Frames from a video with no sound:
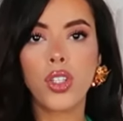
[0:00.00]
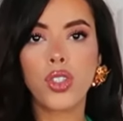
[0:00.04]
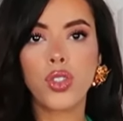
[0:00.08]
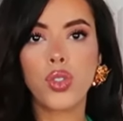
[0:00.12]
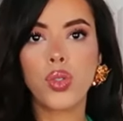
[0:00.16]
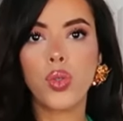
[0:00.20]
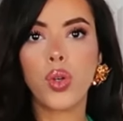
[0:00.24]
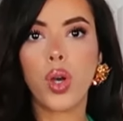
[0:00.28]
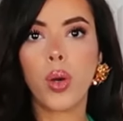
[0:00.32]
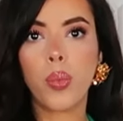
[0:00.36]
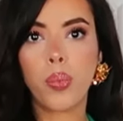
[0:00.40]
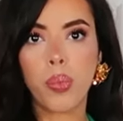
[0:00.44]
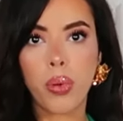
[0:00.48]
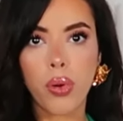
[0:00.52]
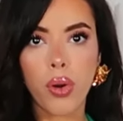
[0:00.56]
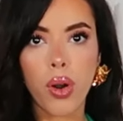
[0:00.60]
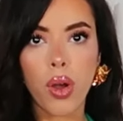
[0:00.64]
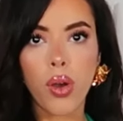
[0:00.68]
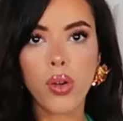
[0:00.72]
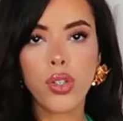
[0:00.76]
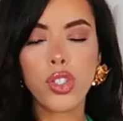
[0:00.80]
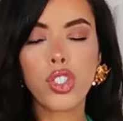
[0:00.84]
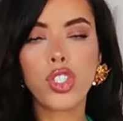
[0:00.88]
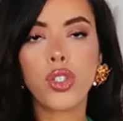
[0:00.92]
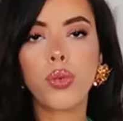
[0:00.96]
to
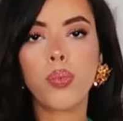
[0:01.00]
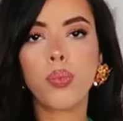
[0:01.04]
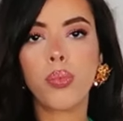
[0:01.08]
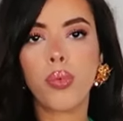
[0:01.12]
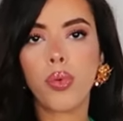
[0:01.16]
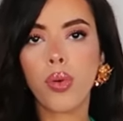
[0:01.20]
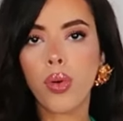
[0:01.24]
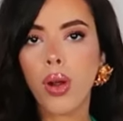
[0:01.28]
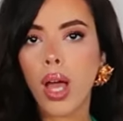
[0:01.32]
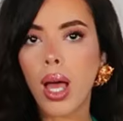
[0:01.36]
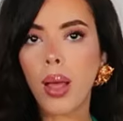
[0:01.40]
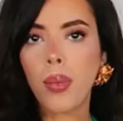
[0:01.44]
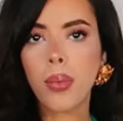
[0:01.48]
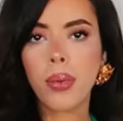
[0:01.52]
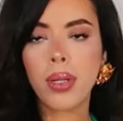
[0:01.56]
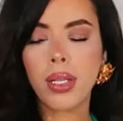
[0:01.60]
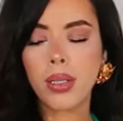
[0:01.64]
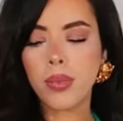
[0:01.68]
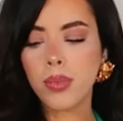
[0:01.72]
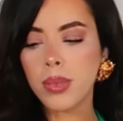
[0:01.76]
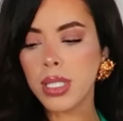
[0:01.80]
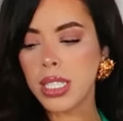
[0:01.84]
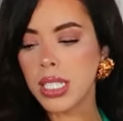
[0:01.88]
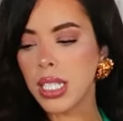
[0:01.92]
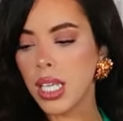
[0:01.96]
approach
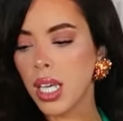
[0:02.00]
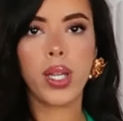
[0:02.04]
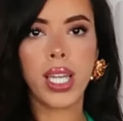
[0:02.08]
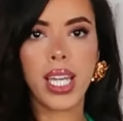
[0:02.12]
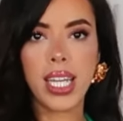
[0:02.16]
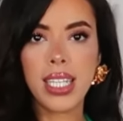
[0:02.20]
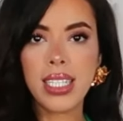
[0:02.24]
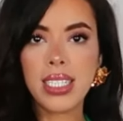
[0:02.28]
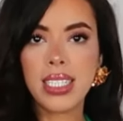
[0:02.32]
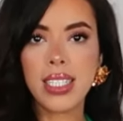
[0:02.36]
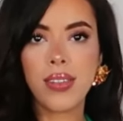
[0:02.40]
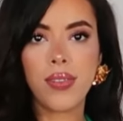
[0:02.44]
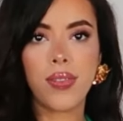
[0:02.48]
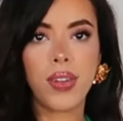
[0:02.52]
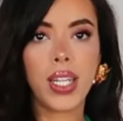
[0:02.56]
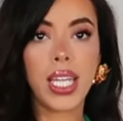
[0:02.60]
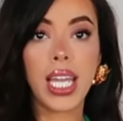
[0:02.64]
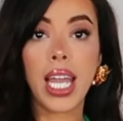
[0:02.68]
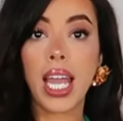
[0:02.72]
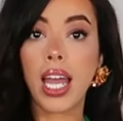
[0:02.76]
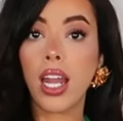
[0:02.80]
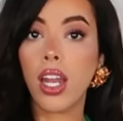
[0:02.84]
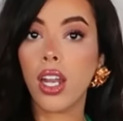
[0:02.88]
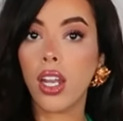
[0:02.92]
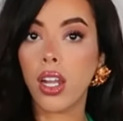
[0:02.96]
problems
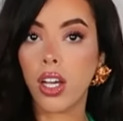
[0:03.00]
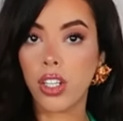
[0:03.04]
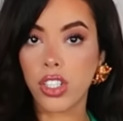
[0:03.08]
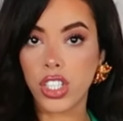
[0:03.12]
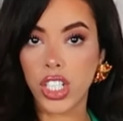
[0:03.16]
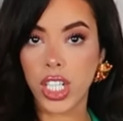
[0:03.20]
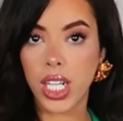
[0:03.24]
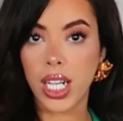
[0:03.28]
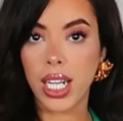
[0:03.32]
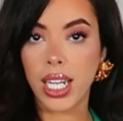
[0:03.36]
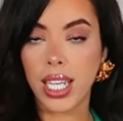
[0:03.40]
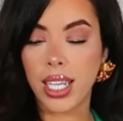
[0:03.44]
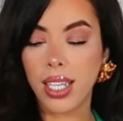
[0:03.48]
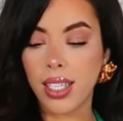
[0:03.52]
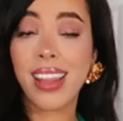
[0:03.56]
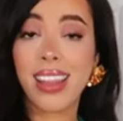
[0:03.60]
creatively and logically